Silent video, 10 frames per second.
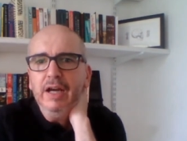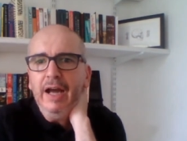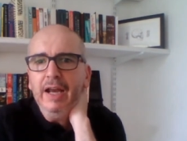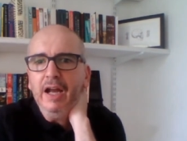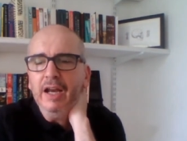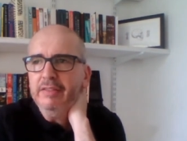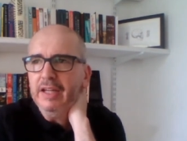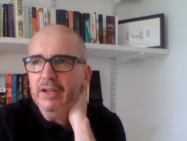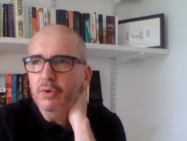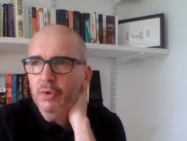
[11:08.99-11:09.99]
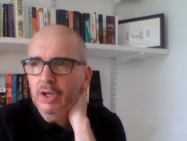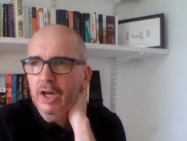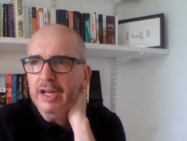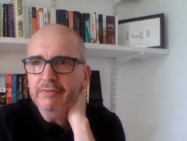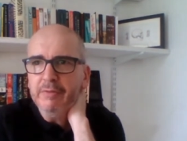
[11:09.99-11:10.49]
and, and, I think or
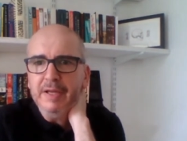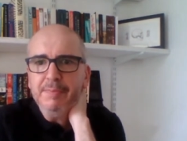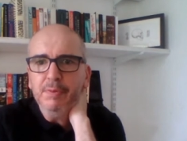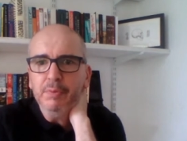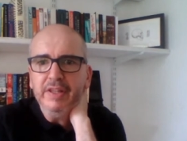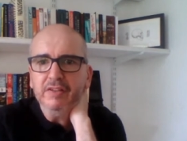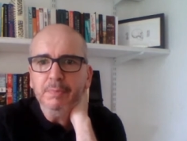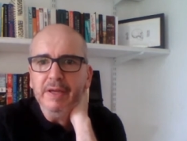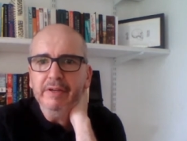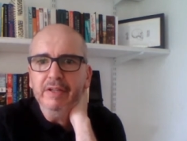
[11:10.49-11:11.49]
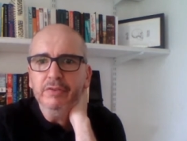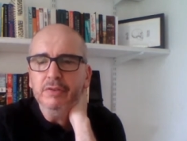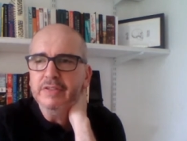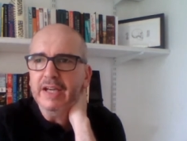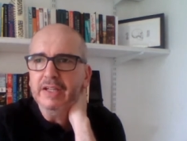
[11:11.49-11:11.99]
learning from people with experience
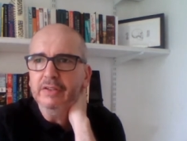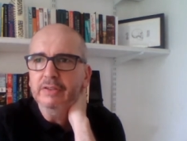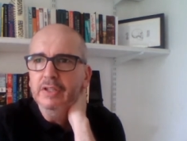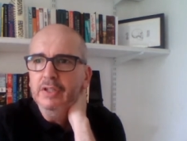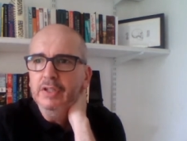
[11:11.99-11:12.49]
who take a